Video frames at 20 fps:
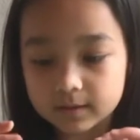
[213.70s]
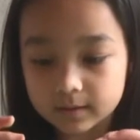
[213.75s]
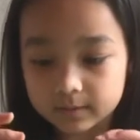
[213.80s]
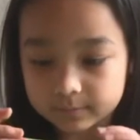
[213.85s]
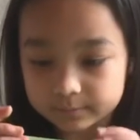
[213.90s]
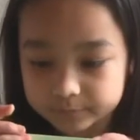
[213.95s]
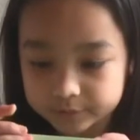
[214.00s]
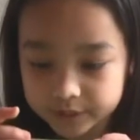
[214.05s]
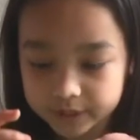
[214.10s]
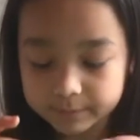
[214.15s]

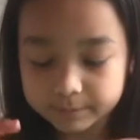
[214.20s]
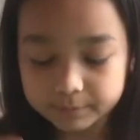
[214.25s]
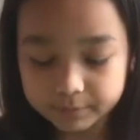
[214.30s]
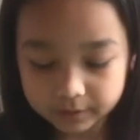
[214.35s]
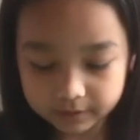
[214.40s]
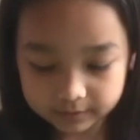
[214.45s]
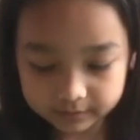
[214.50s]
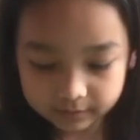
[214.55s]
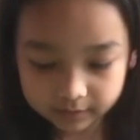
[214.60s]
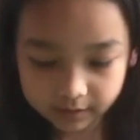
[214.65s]
shape,
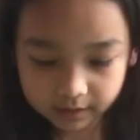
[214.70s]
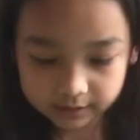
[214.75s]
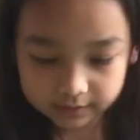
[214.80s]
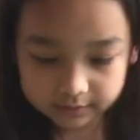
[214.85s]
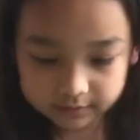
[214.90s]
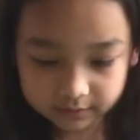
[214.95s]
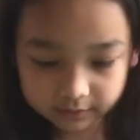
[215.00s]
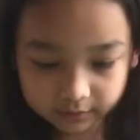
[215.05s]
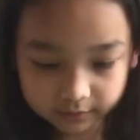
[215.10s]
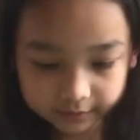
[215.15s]
and then
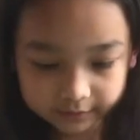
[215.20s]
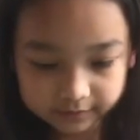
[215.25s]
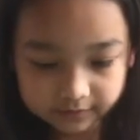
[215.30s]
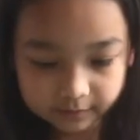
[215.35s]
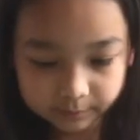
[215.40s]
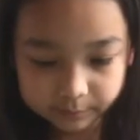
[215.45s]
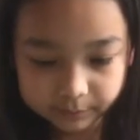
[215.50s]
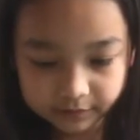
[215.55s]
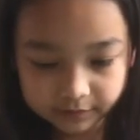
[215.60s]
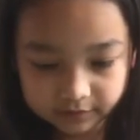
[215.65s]
so like
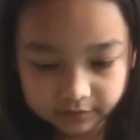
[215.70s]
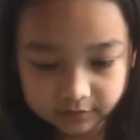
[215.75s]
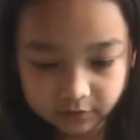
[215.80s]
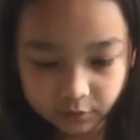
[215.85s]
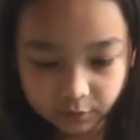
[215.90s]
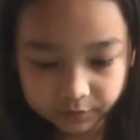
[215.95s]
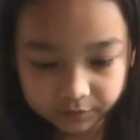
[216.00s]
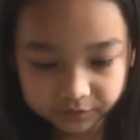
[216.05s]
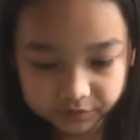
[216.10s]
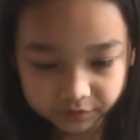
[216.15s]
something's
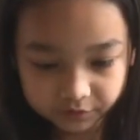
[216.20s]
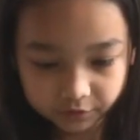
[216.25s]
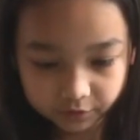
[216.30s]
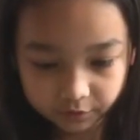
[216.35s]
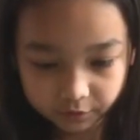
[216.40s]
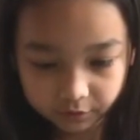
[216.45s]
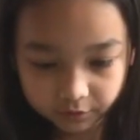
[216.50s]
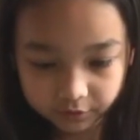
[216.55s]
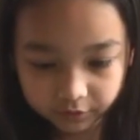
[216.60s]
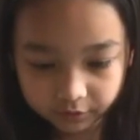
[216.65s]
going to go
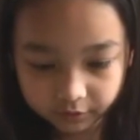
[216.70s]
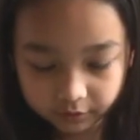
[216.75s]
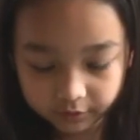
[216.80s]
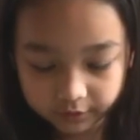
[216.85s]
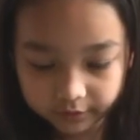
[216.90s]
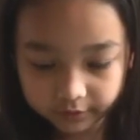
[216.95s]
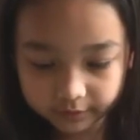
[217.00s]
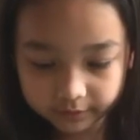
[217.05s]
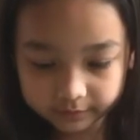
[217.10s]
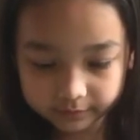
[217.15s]
under
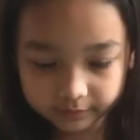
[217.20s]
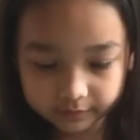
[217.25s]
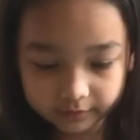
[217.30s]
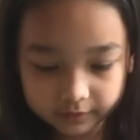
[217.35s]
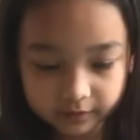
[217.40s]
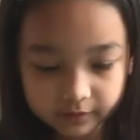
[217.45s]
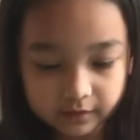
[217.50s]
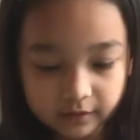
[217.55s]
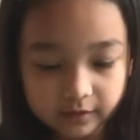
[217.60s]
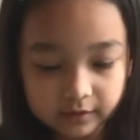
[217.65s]
it, and then
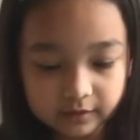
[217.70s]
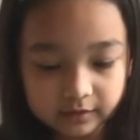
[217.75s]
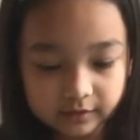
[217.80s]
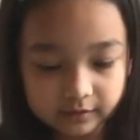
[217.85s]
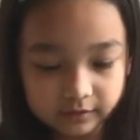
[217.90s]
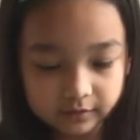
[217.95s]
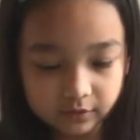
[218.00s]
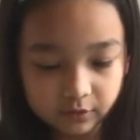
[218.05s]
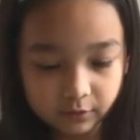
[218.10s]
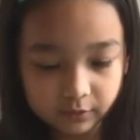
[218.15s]
he's
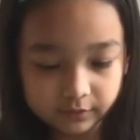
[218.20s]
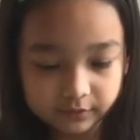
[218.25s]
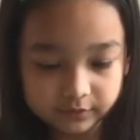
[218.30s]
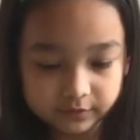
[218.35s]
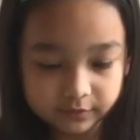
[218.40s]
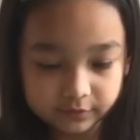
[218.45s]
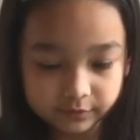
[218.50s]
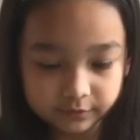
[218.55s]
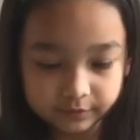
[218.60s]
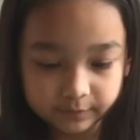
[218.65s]
going to
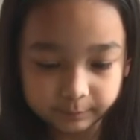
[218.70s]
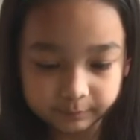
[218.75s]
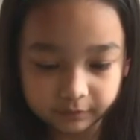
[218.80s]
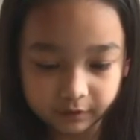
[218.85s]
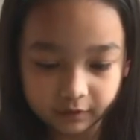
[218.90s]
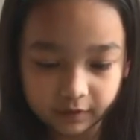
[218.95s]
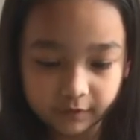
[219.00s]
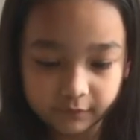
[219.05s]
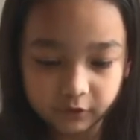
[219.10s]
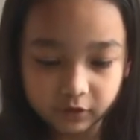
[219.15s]
flip the
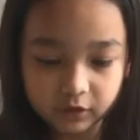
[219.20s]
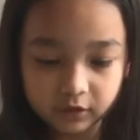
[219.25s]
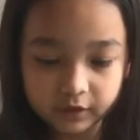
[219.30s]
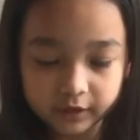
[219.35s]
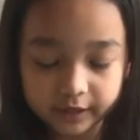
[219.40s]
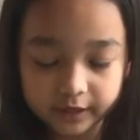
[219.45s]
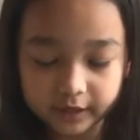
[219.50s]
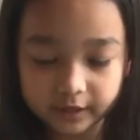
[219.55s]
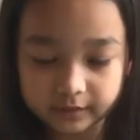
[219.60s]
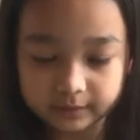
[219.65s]
lever,
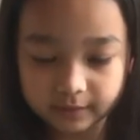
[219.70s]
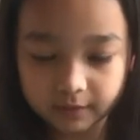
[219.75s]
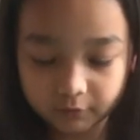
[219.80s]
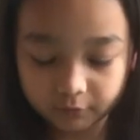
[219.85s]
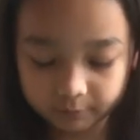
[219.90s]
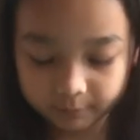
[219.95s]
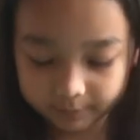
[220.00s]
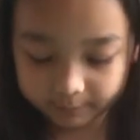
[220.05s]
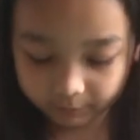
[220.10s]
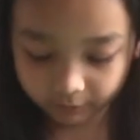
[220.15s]
and that will
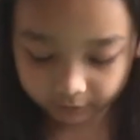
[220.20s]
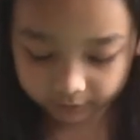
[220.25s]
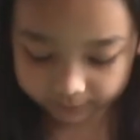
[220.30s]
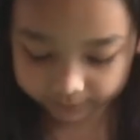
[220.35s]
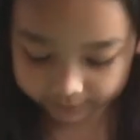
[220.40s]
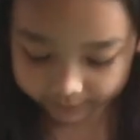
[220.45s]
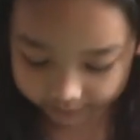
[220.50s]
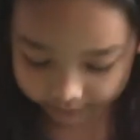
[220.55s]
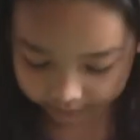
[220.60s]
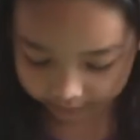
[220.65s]
be part of
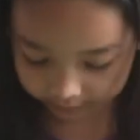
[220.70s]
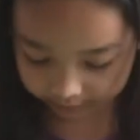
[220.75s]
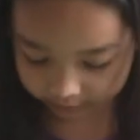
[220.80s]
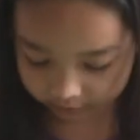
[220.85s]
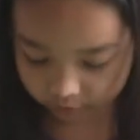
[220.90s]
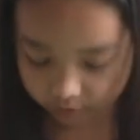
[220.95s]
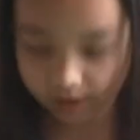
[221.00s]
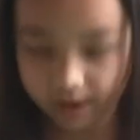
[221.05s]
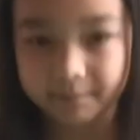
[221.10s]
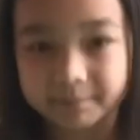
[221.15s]
the
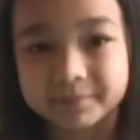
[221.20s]
trap.